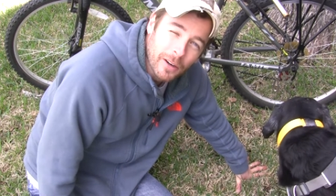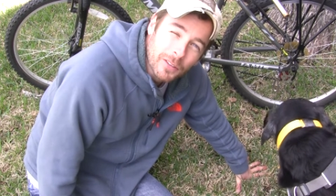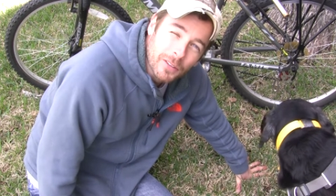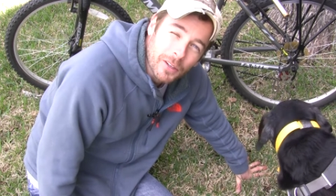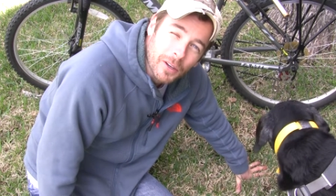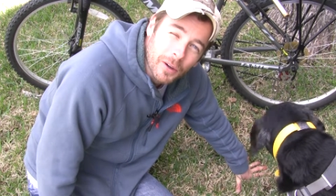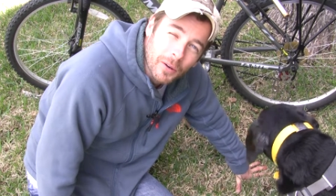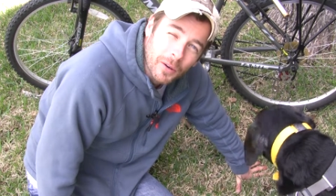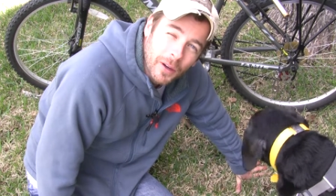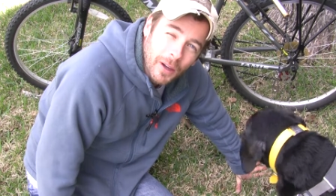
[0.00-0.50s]

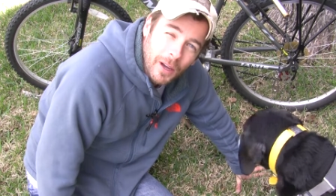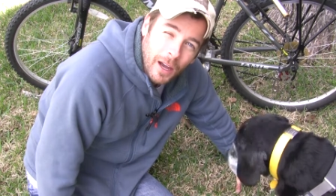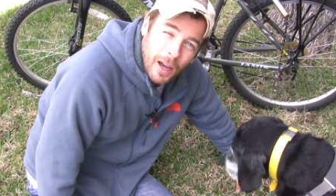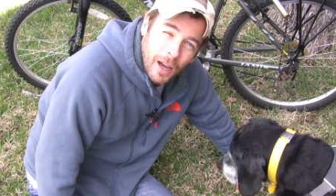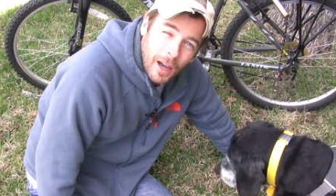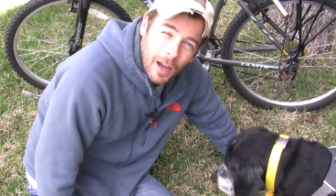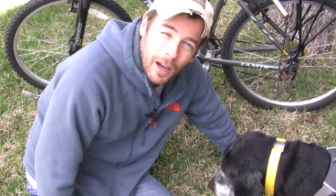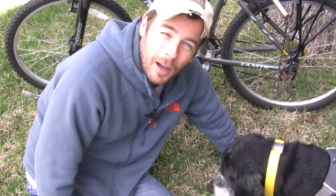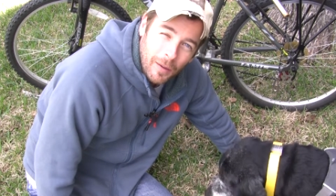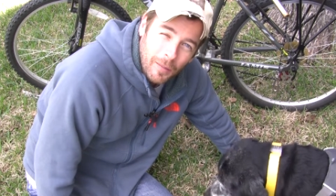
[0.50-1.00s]
So
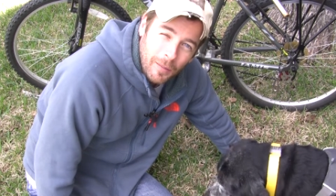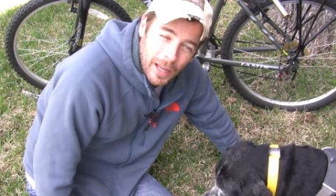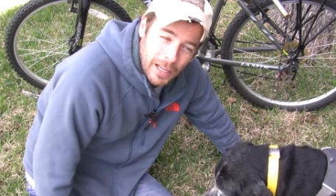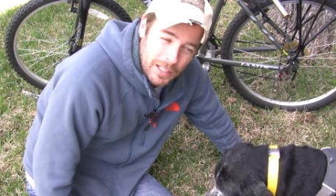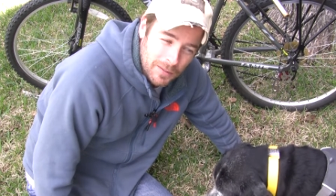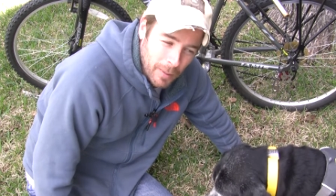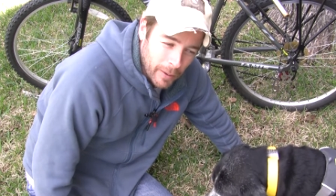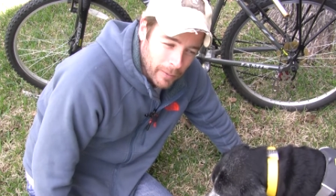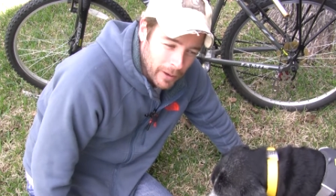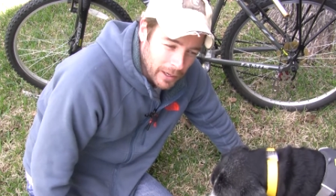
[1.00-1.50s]

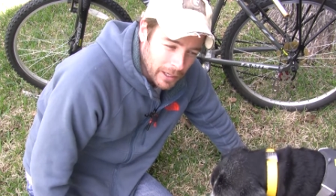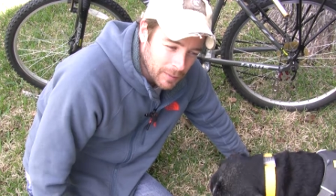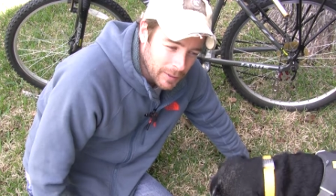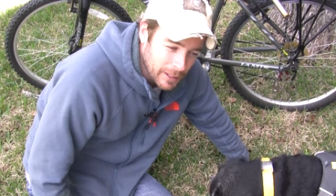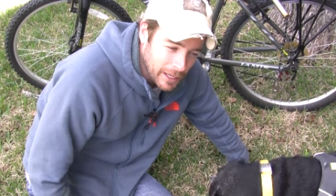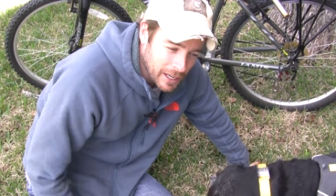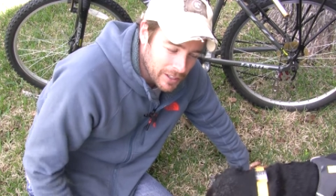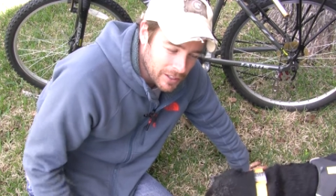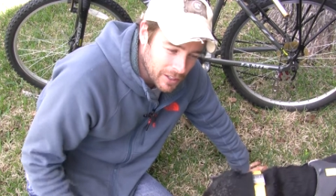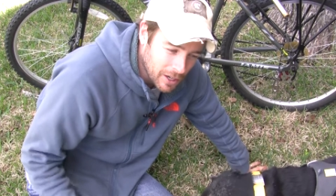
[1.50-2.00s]
that's my
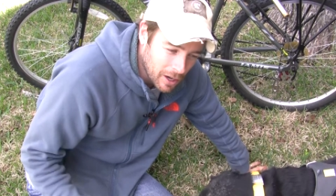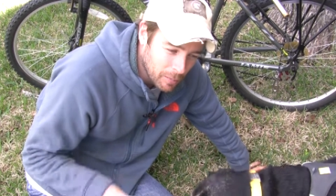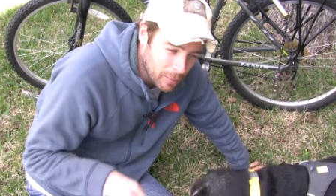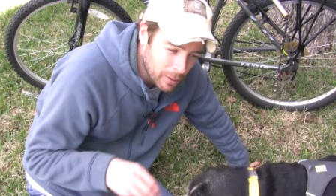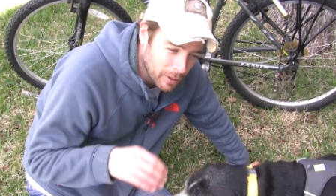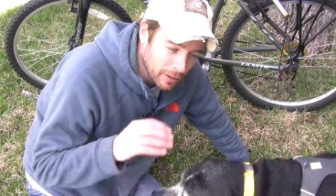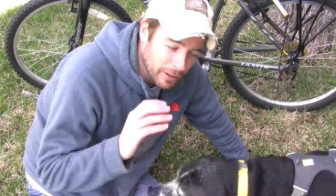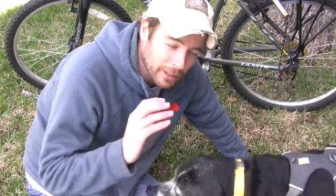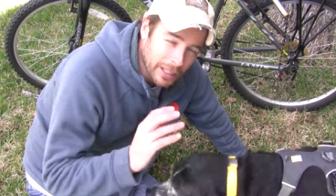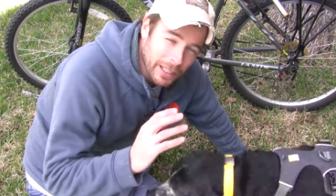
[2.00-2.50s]
recommendation. I'll
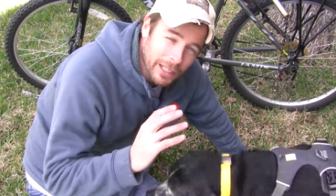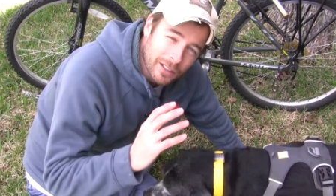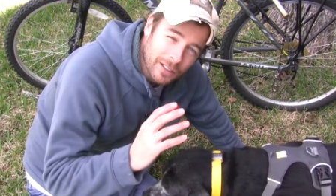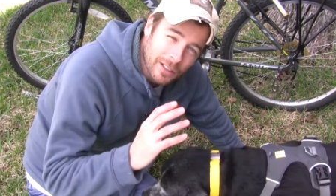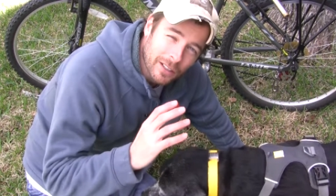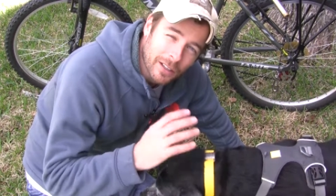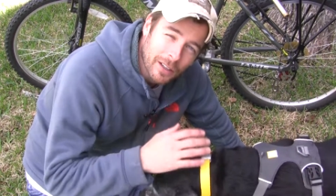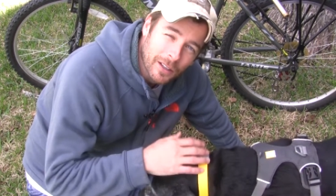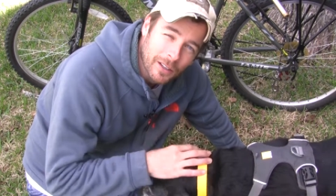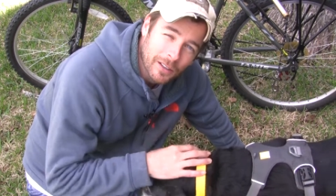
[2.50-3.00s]
put a link
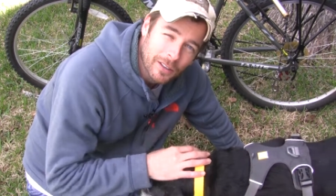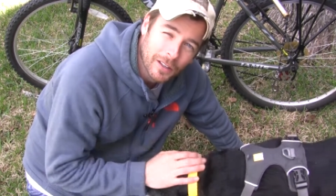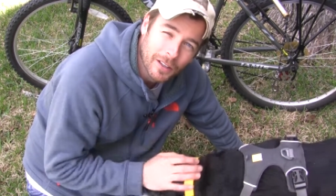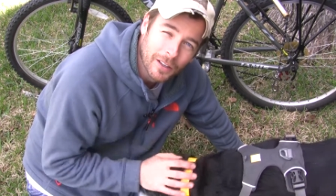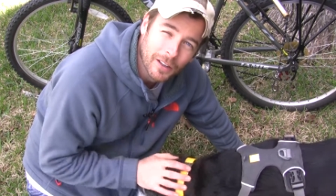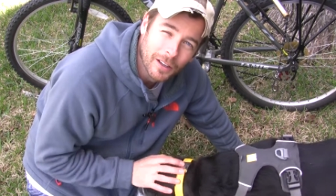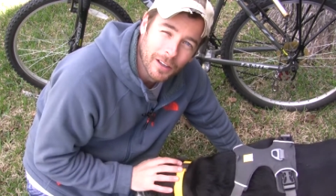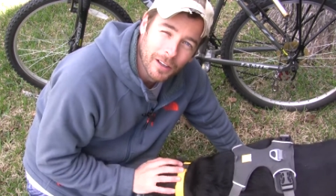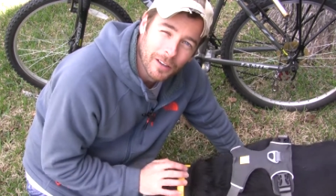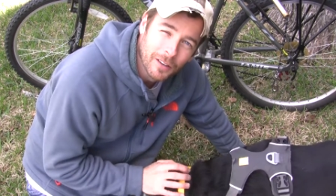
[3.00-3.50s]
to
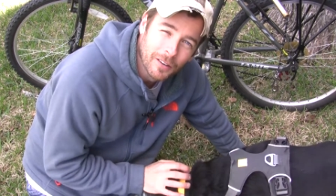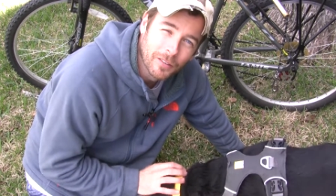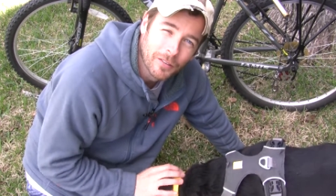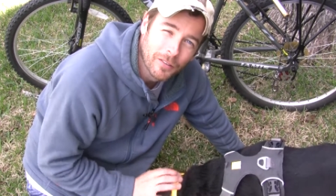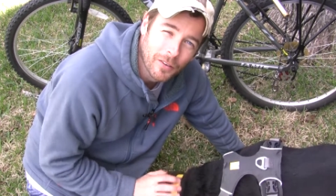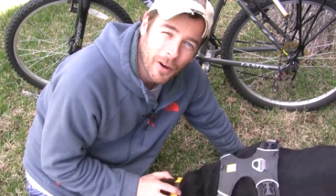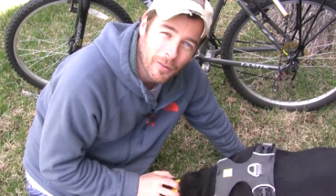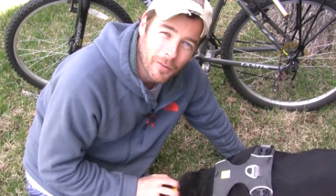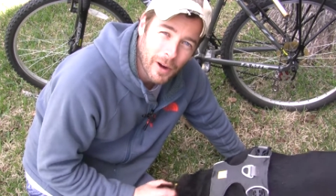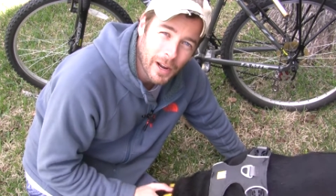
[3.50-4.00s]
the
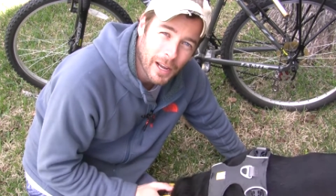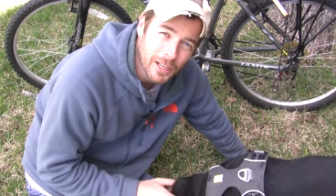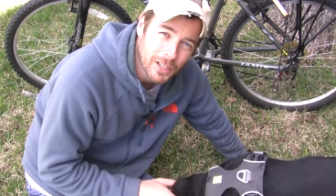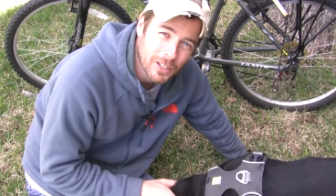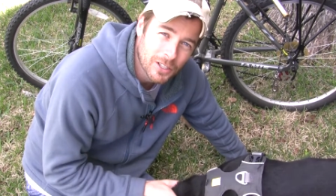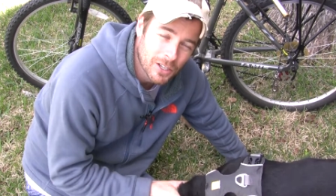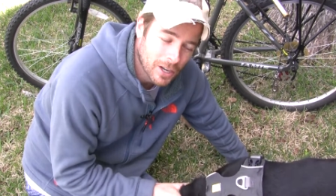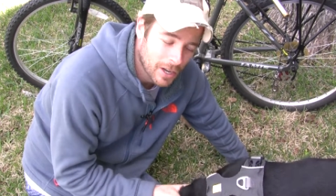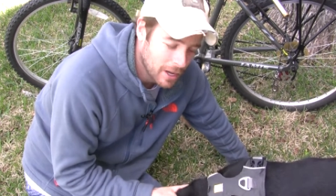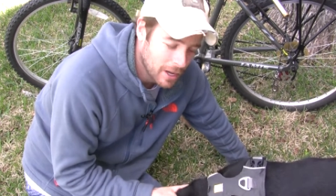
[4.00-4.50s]
Front Range